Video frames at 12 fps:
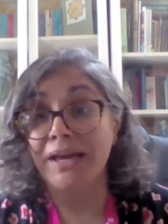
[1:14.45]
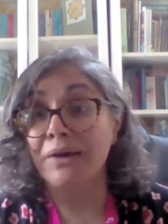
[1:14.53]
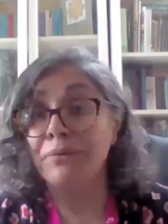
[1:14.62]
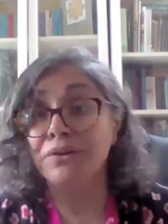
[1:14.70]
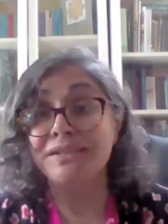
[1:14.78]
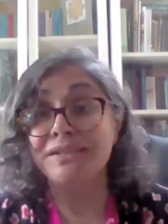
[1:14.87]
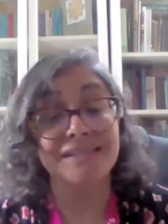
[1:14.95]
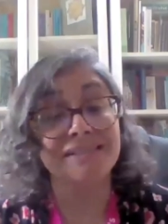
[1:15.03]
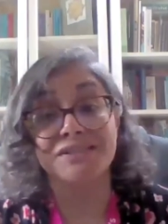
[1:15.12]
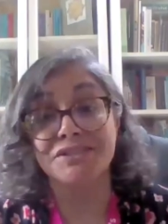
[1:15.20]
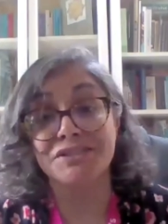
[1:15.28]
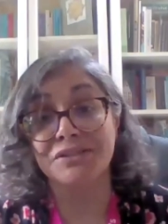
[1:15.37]
And what it
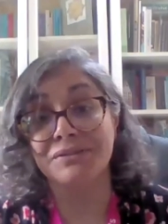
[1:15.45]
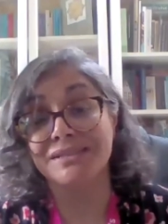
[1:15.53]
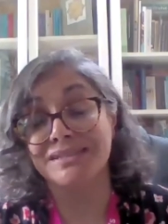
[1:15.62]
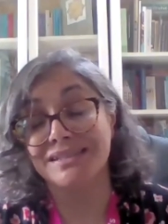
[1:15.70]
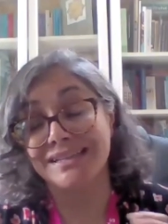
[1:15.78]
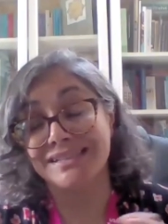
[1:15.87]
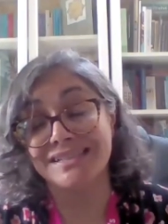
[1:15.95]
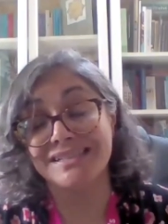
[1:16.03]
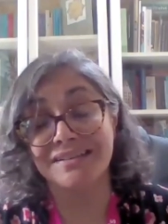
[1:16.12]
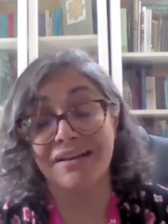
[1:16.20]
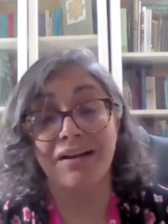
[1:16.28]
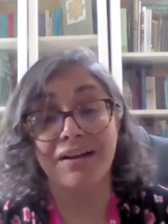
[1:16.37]
doesn't do is it
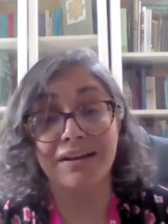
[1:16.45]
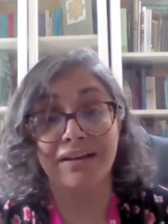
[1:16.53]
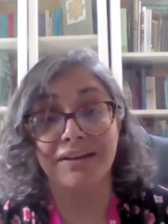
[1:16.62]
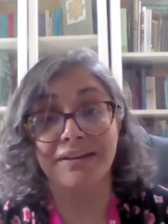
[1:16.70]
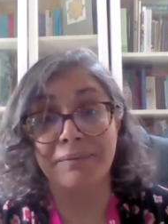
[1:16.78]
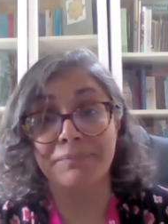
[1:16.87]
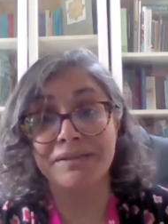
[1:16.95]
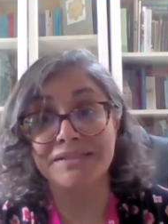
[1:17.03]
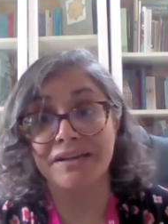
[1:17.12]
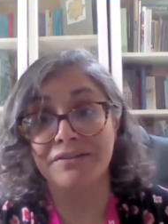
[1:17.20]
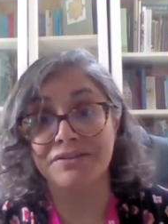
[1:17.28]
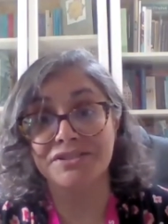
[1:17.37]
doesn't highlight that
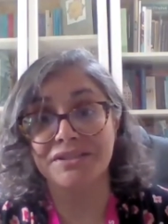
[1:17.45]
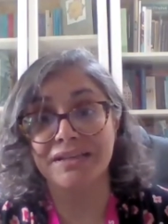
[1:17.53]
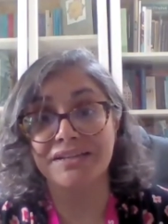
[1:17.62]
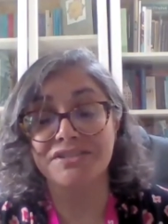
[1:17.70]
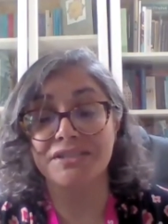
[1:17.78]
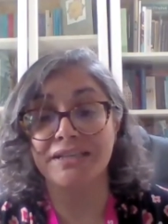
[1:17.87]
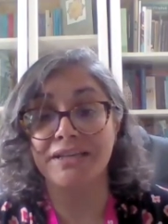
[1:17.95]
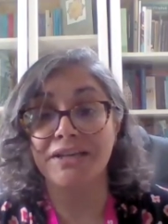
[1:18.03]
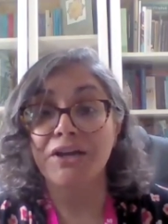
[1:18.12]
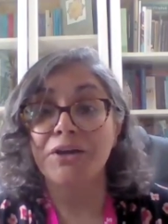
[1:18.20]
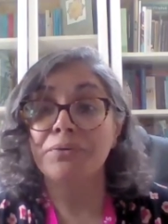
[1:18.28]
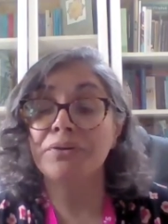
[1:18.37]
miscarriage can actually
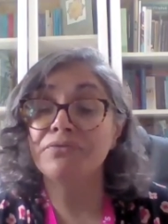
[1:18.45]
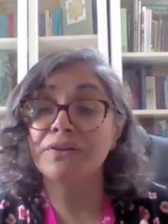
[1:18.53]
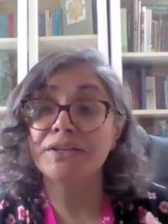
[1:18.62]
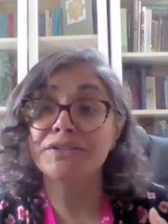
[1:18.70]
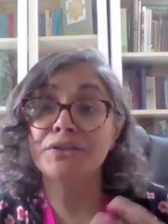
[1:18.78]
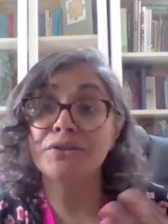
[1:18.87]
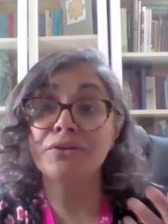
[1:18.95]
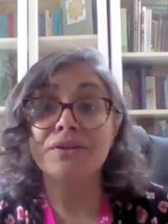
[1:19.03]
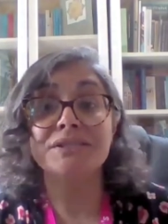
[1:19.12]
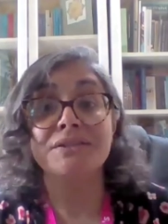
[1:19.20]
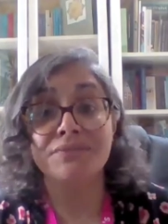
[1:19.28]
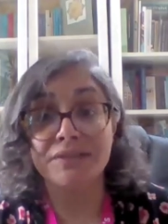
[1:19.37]
refer to
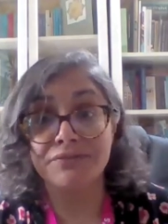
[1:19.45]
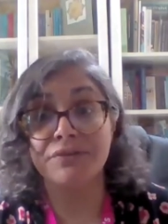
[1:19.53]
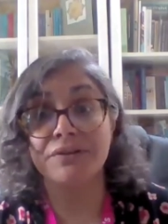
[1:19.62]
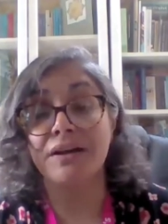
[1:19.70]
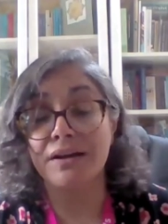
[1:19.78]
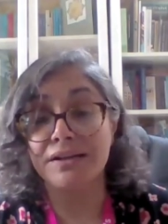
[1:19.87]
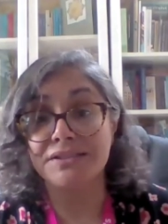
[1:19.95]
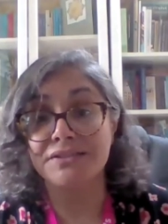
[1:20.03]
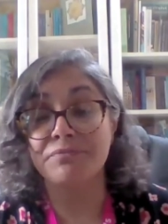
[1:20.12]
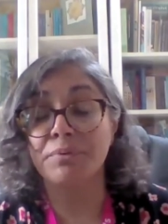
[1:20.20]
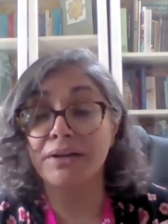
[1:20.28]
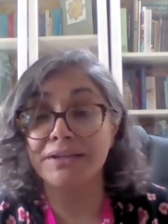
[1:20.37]
lots of different kinds
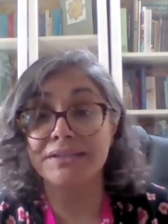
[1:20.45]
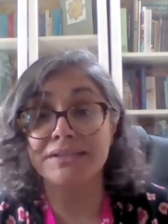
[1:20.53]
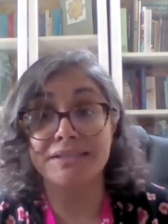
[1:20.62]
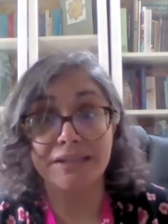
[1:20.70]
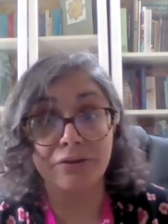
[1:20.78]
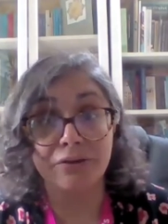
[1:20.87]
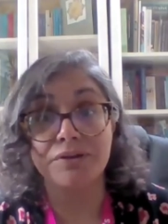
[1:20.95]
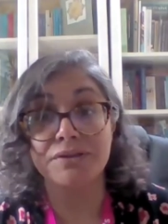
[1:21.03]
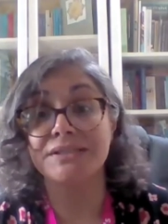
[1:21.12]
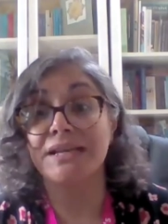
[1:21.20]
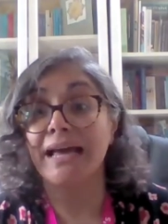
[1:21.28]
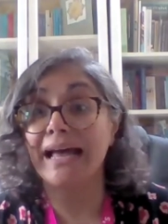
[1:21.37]
of pregnancy
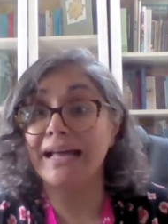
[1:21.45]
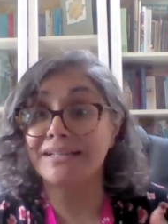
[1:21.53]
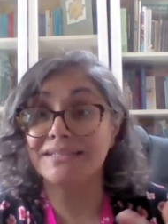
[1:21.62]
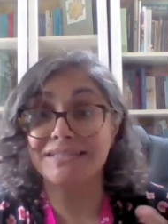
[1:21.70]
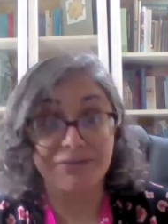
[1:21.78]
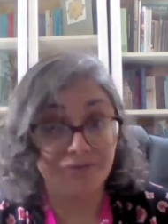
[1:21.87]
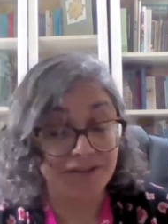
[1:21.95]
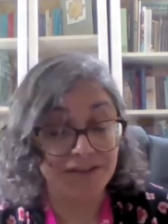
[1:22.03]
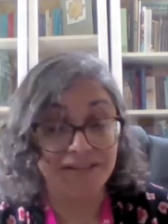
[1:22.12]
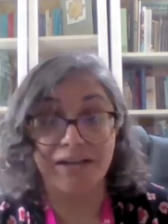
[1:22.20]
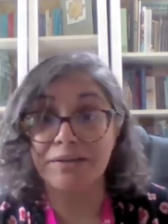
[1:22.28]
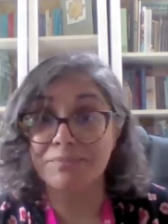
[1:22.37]
loss at different
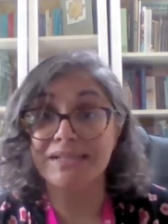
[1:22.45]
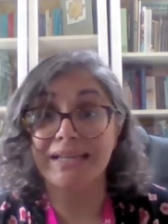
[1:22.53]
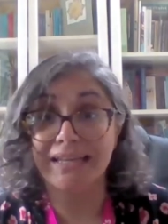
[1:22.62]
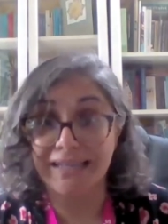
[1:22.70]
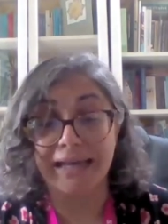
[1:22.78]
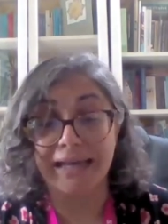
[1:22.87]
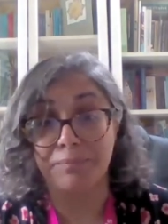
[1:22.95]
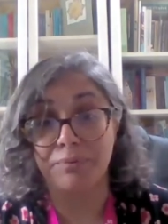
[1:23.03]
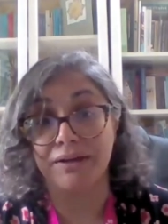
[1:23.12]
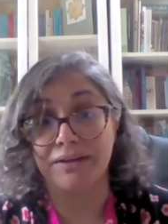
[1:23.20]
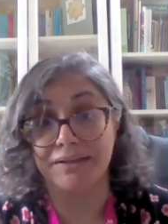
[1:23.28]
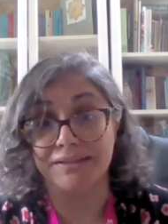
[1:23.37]
times in a
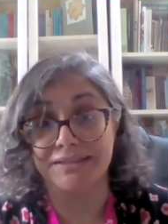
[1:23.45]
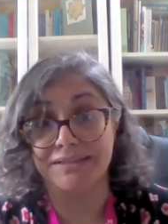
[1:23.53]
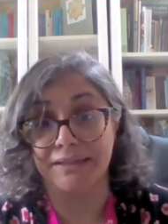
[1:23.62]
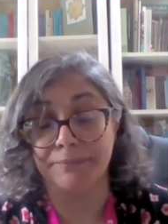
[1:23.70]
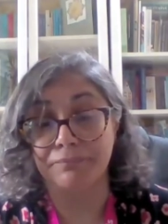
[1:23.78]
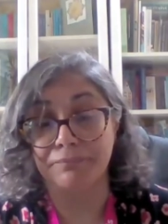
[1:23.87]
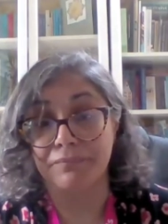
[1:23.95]
pregnancy.